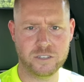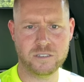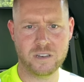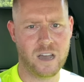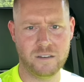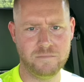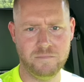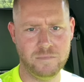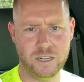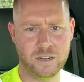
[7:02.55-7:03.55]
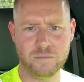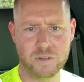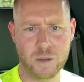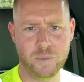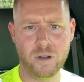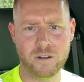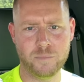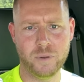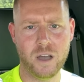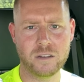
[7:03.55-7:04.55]
It's not, you know, a couple
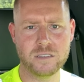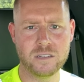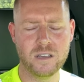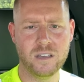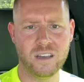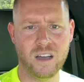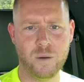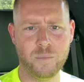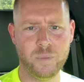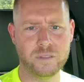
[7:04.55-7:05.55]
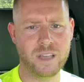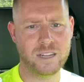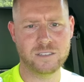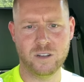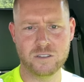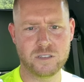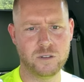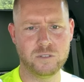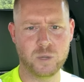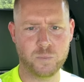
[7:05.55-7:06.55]
$100. But that's
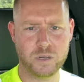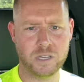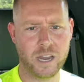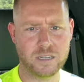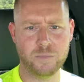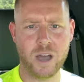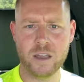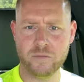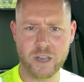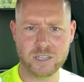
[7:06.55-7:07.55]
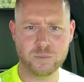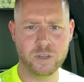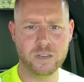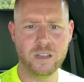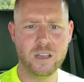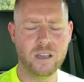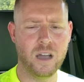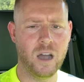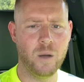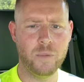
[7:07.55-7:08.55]
also to protect my investment.
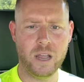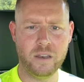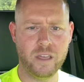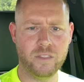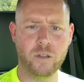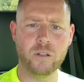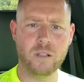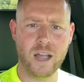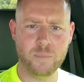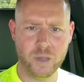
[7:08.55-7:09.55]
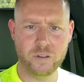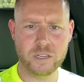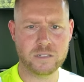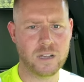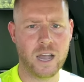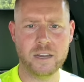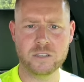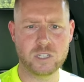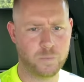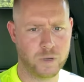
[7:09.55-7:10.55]
And then on the liability side
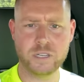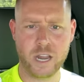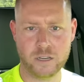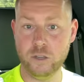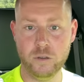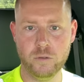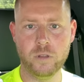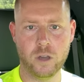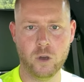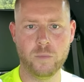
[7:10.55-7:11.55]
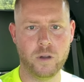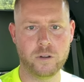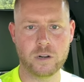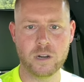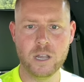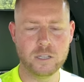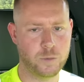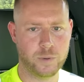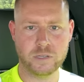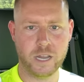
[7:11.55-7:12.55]
is to protect you, the homeowner, to
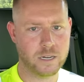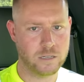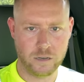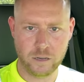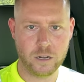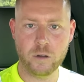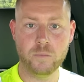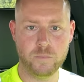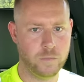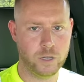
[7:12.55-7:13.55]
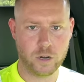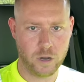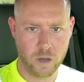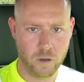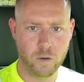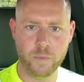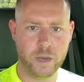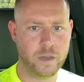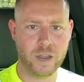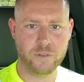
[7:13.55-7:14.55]
protect, you know, your home
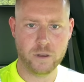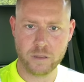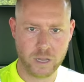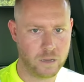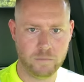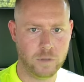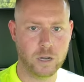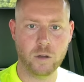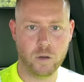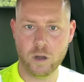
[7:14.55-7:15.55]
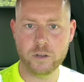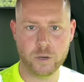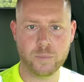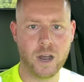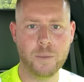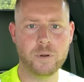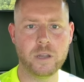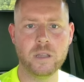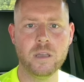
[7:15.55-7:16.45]
and everything, you know, on your property.